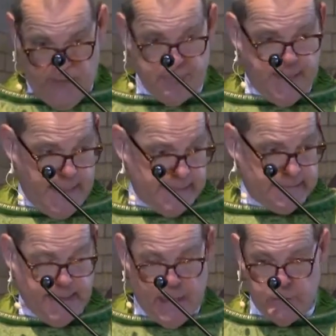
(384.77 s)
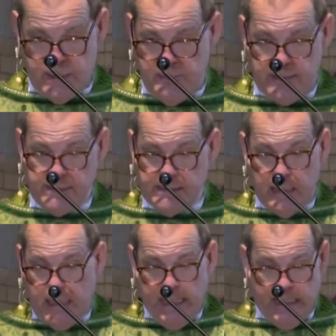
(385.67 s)
I'm casting out demons
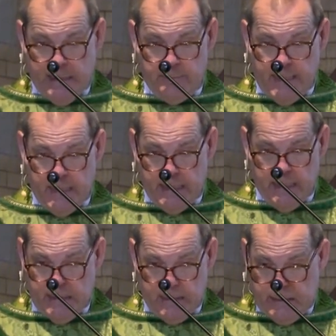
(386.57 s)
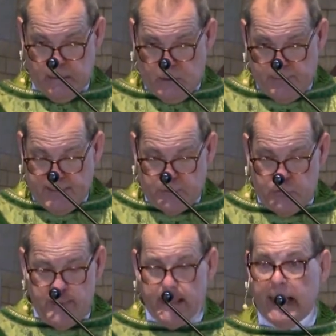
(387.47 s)
and I'm not, uh, you know, I'm
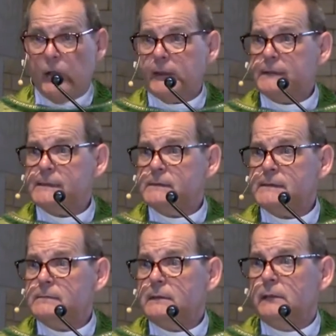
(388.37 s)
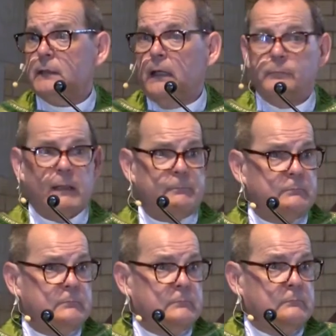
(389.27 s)
doing it, how can, you know, I, am
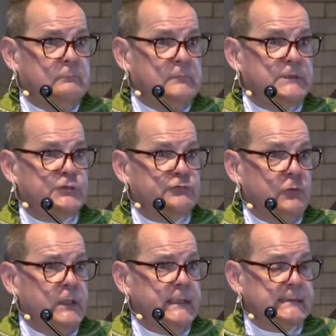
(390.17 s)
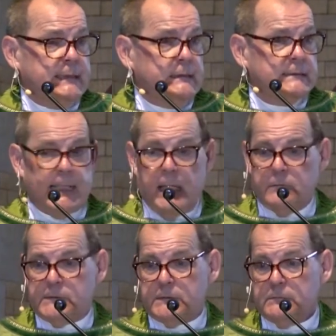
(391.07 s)
destroying Satan's
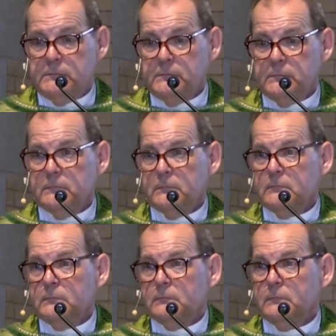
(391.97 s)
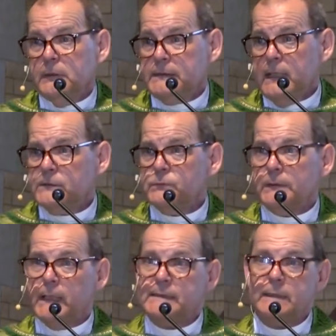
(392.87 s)
house? His house
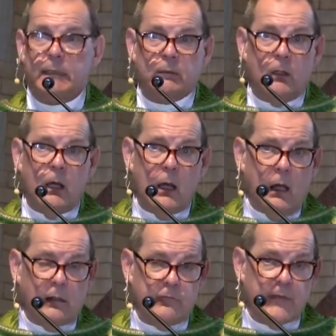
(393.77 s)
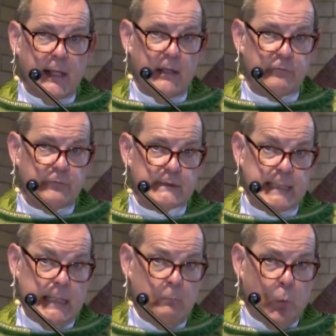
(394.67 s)
will not stand long if, if it's
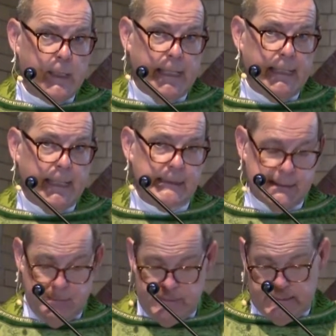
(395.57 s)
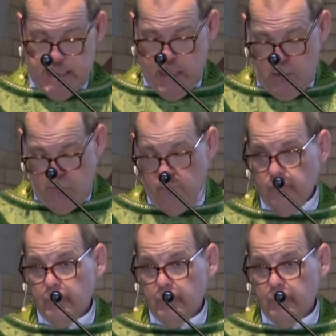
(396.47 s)
him working against himself.